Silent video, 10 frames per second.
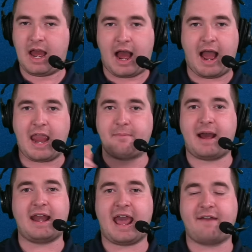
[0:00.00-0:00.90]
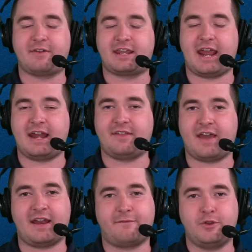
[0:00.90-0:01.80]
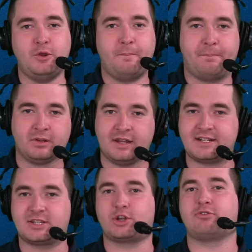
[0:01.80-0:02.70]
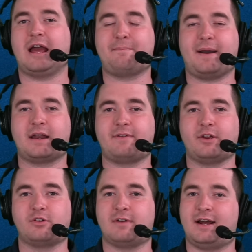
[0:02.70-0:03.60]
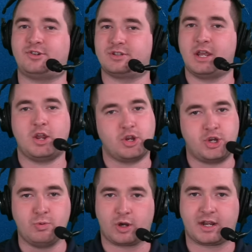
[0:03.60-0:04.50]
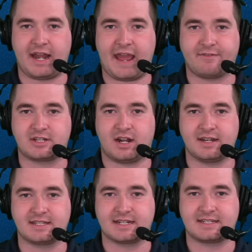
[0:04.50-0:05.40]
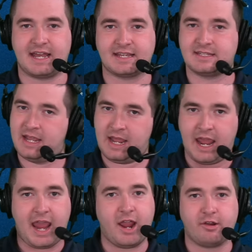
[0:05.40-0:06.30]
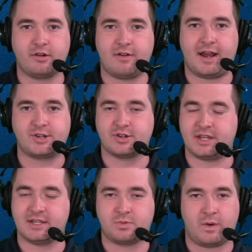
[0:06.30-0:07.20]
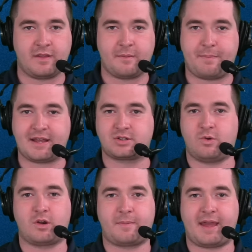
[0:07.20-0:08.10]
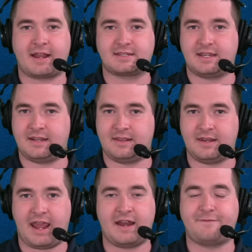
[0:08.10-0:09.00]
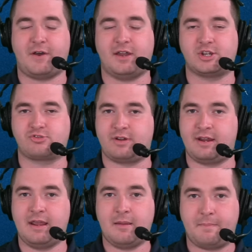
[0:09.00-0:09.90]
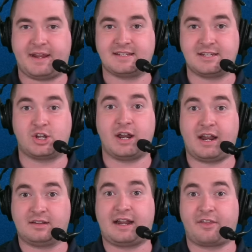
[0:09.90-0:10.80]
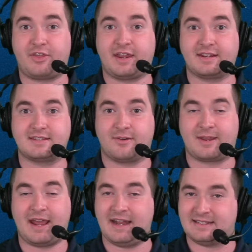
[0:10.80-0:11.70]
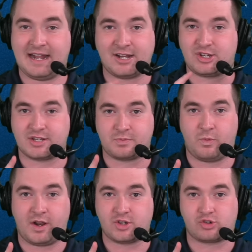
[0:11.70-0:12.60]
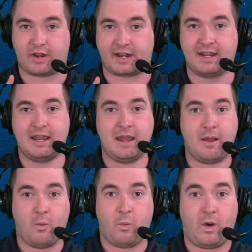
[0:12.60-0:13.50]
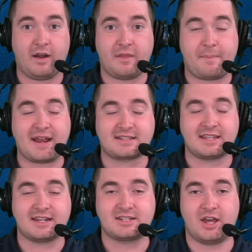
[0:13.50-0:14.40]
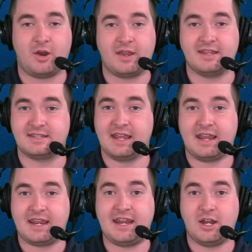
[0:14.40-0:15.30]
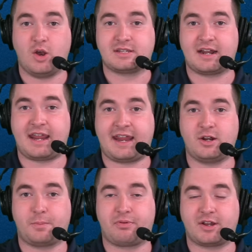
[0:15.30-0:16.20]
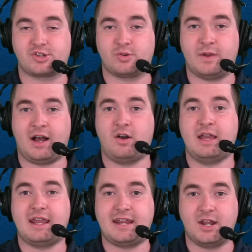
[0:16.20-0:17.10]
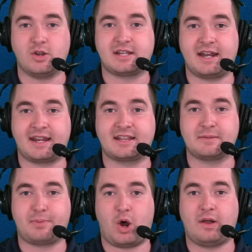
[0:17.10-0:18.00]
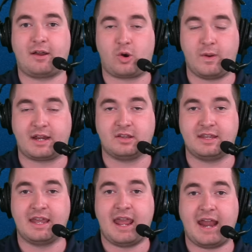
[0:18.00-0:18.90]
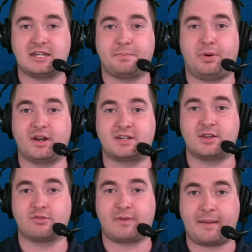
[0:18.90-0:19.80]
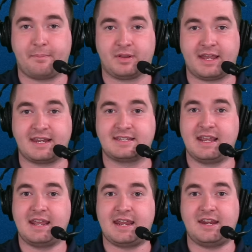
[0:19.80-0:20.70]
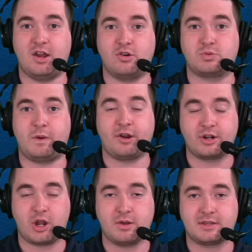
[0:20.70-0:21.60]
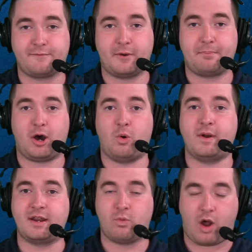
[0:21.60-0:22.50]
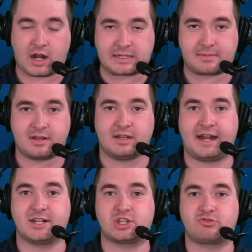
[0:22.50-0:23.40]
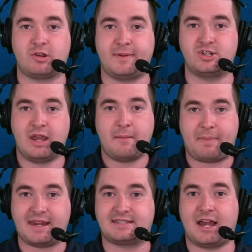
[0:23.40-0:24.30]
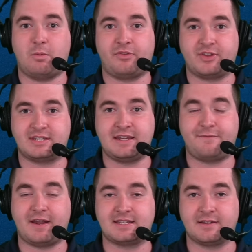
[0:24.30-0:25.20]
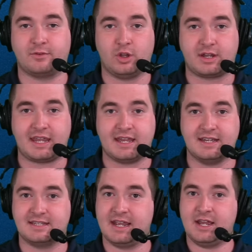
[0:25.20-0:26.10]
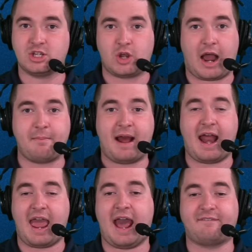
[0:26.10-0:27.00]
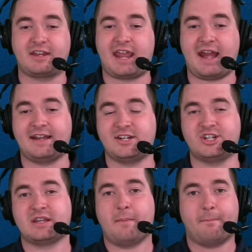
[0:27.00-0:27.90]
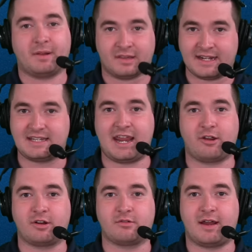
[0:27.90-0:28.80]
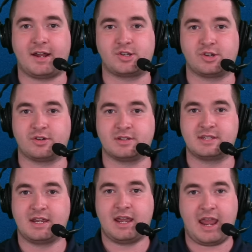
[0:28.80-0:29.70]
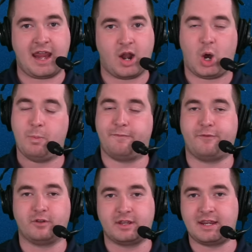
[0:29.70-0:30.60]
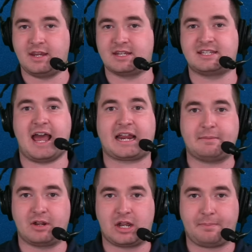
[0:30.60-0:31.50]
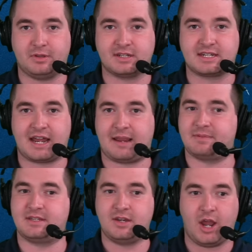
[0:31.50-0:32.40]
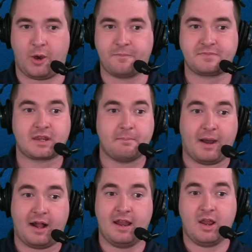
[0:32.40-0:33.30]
I am not advocating that if you blitz the crap out of Aaron Rodgers, you are going to have a ton of success. Aaron Rodgers is one of the best quarterbacks in NFL history because he's good at a lot of things, okay? It's not just one trick. One of the best things, though, is he knows how to handle pressure well. He knows how to get the ball out quickly and to put it to the right place. He knows where to go with the football when he walks up to the line of scrimmage based on what the defensive look is. So I'm not advocating to just blitz Aaron Rodgers and hopefully you sack him a couple of times. No, but